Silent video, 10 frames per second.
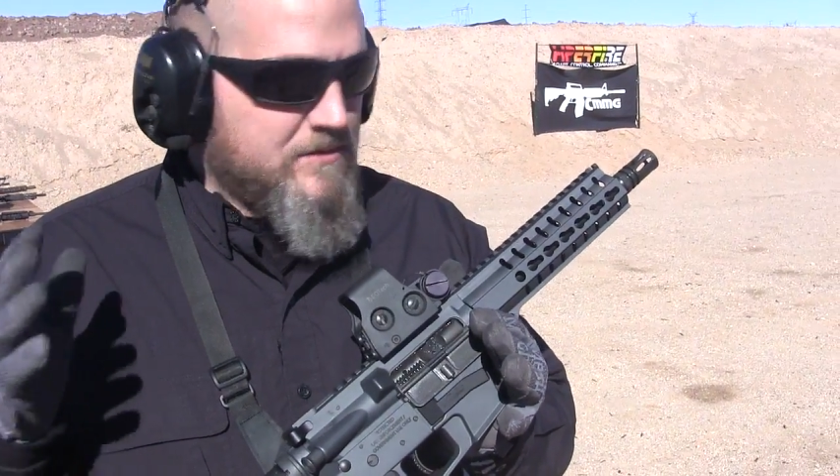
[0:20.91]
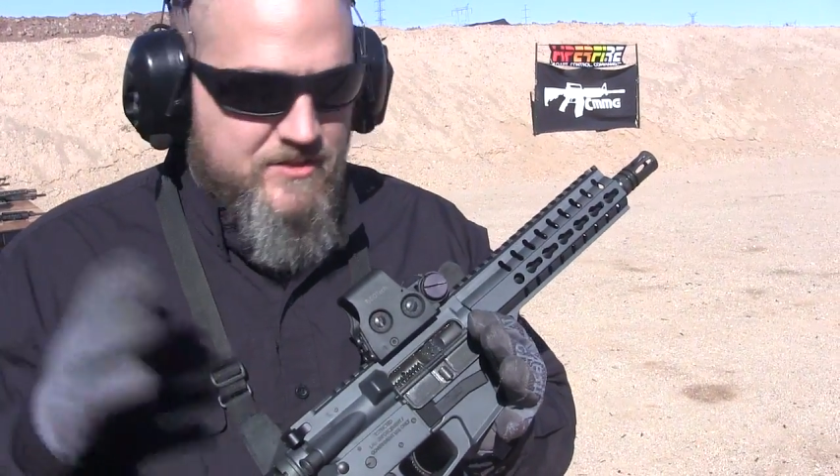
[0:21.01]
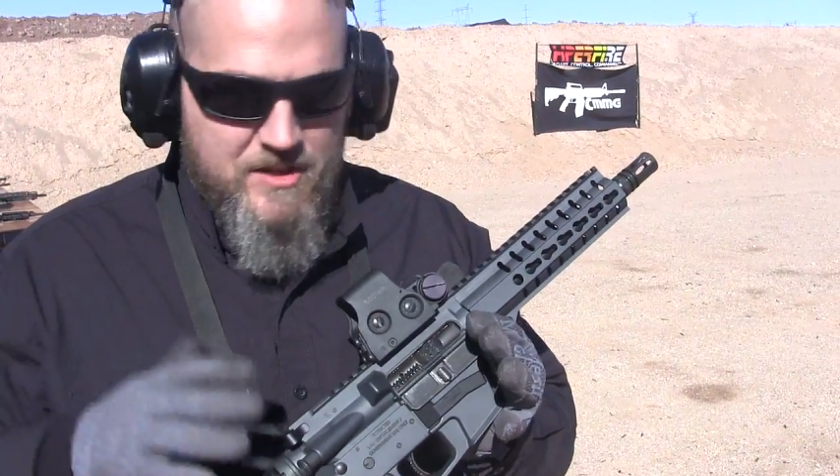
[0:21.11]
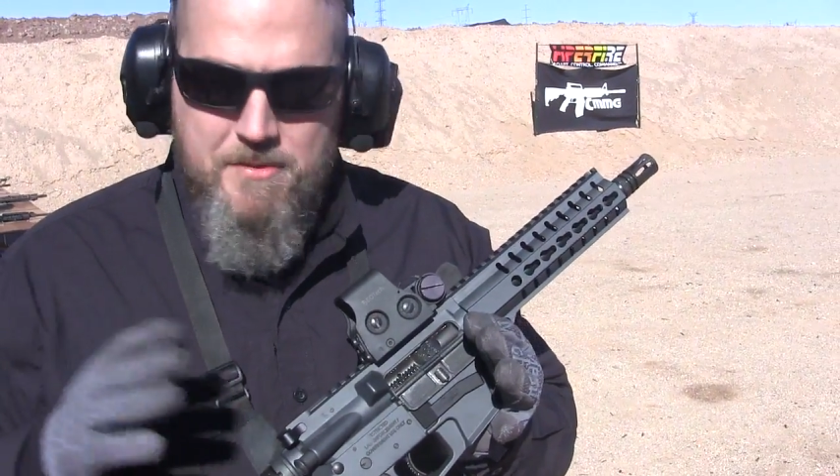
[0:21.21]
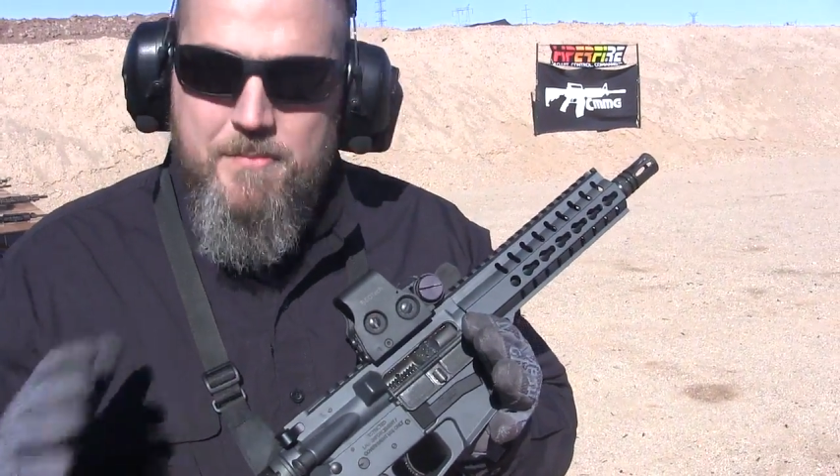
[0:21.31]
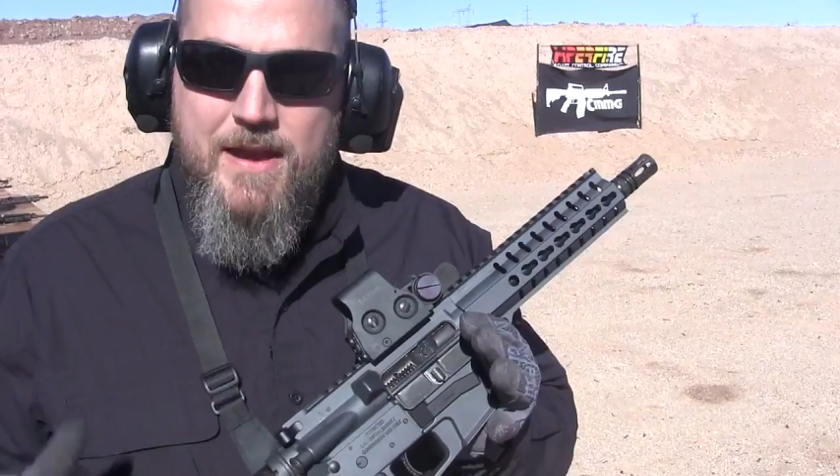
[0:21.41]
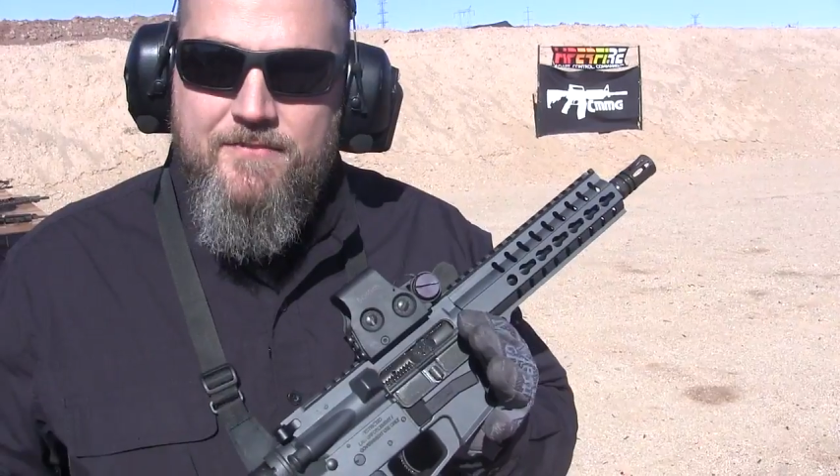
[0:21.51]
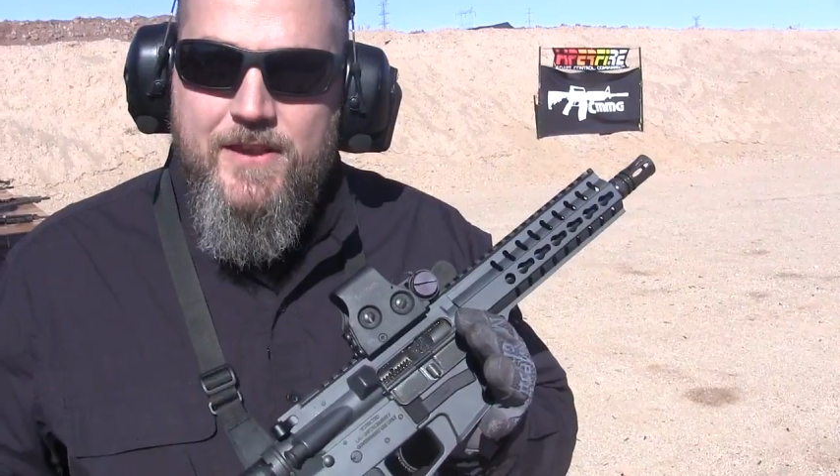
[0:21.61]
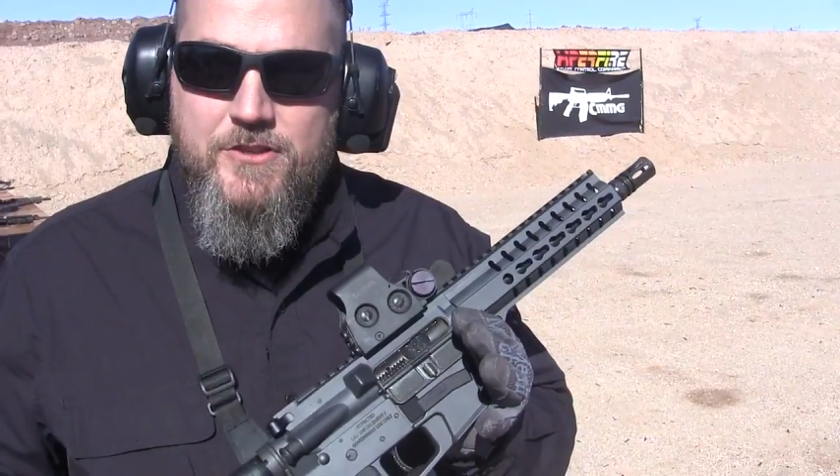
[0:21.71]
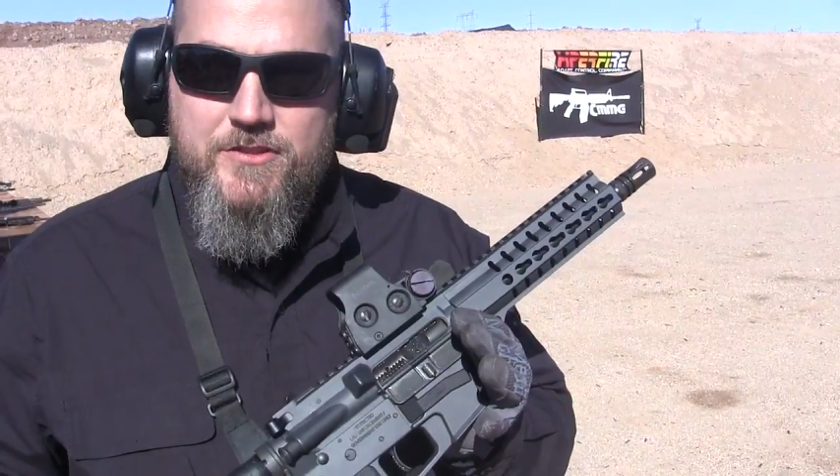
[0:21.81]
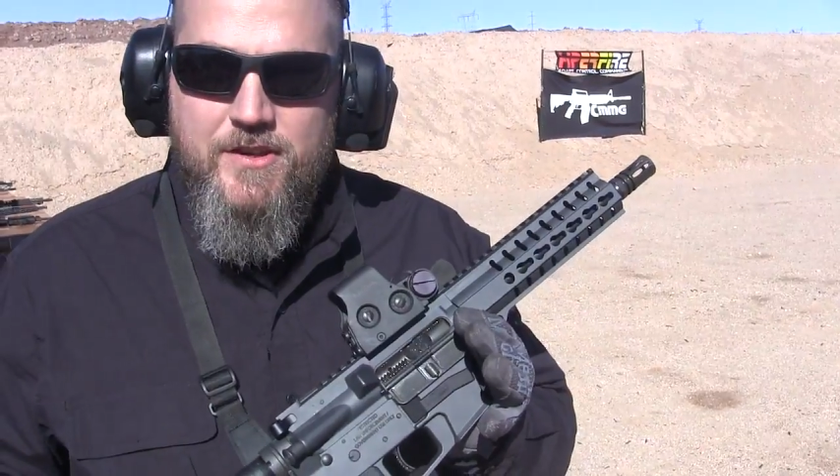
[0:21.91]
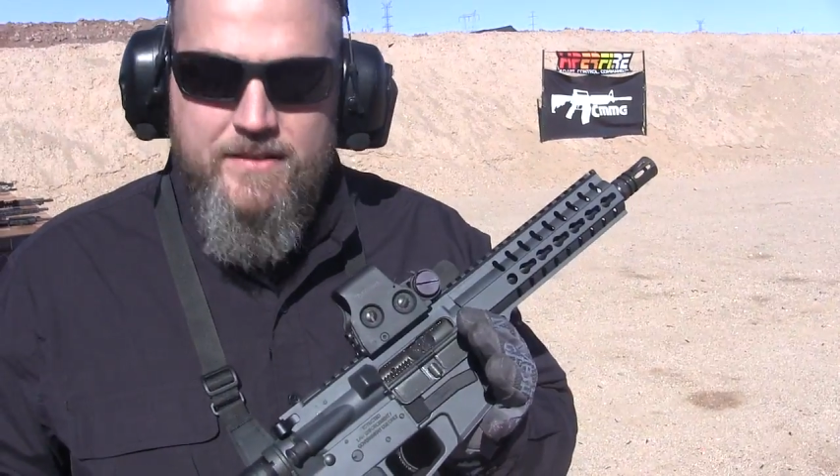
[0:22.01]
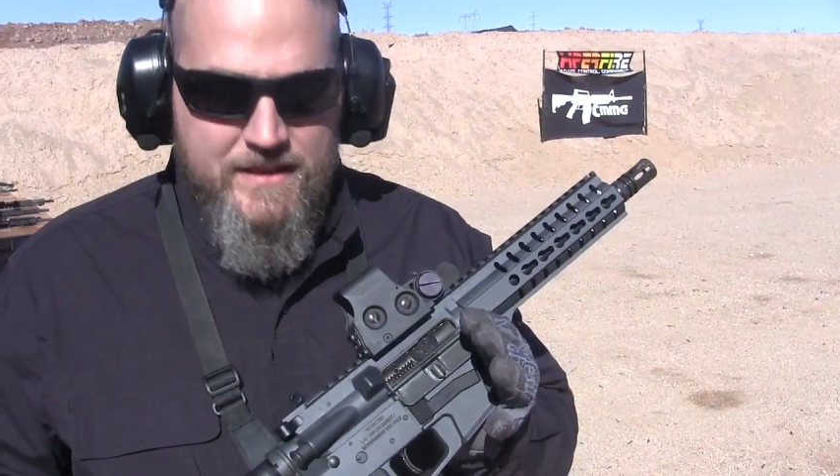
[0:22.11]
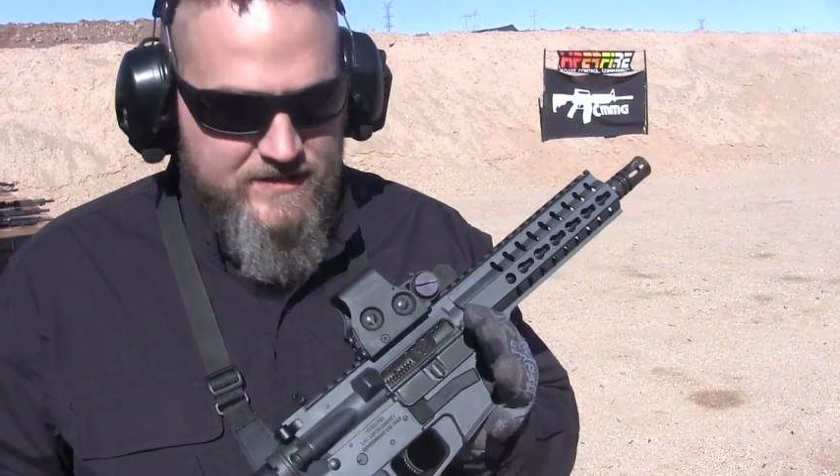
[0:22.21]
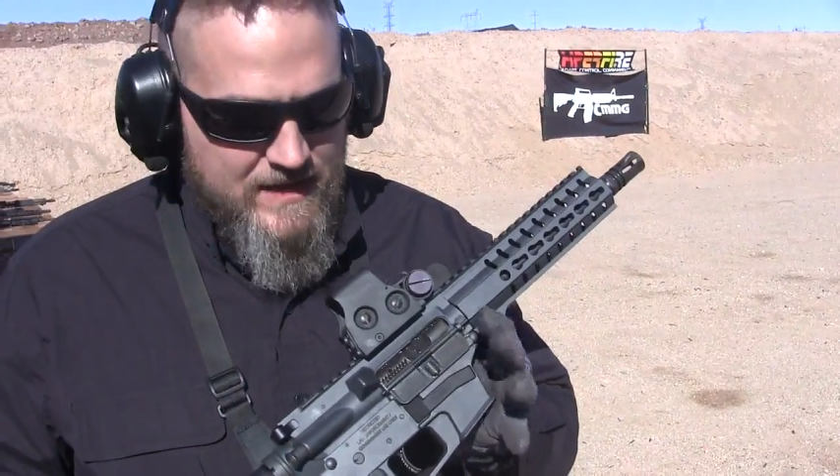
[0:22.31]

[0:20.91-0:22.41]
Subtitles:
Some of the main features on this